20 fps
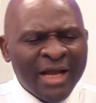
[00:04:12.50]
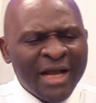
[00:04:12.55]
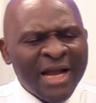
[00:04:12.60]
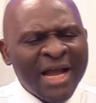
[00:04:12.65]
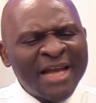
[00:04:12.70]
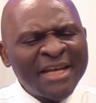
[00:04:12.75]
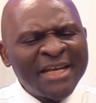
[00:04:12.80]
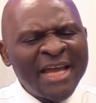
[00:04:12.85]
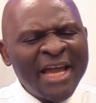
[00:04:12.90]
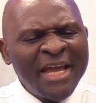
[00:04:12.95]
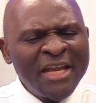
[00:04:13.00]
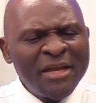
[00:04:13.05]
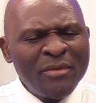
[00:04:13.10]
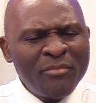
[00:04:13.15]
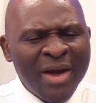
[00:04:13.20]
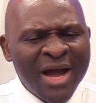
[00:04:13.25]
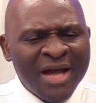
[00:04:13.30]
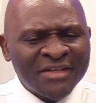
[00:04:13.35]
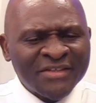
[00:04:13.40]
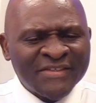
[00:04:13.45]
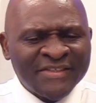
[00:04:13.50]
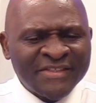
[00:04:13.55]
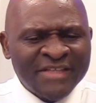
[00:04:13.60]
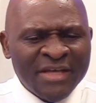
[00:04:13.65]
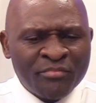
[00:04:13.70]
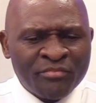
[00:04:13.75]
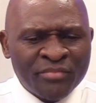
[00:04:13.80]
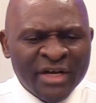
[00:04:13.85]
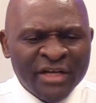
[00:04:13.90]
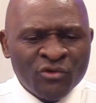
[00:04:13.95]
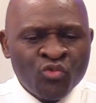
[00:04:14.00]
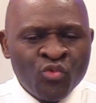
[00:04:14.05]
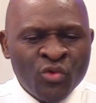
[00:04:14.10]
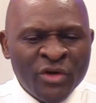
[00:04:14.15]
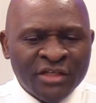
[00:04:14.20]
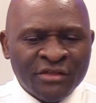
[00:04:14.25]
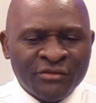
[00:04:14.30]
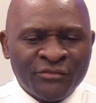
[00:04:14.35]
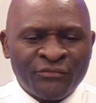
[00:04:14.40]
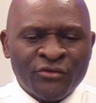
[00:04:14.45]
Can any man separate
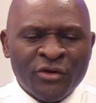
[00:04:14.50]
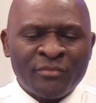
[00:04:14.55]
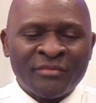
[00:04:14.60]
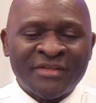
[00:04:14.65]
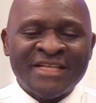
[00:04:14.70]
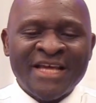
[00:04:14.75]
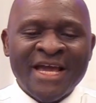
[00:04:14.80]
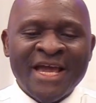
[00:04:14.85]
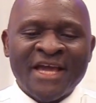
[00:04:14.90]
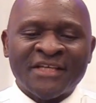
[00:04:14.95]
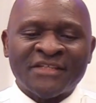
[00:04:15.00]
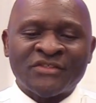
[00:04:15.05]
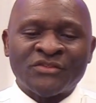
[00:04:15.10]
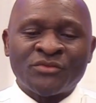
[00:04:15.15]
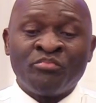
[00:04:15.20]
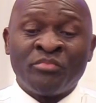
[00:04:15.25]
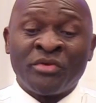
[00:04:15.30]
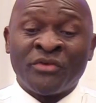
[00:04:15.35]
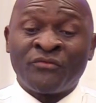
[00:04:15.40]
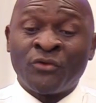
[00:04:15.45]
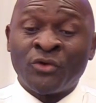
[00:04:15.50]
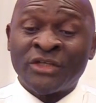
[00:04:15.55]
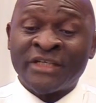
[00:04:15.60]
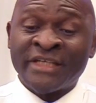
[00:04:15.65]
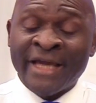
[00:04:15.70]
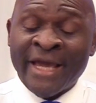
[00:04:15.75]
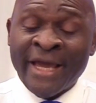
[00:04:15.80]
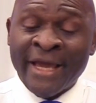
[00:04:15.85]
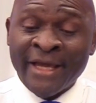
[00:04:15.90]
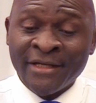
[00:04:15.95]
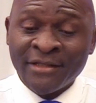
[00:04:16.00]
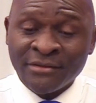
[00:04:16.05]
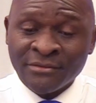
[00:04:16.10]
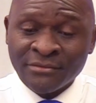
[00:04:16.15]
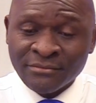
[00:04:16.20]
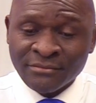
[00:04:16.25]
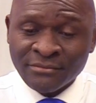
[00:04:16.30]
wheat from tares before the end?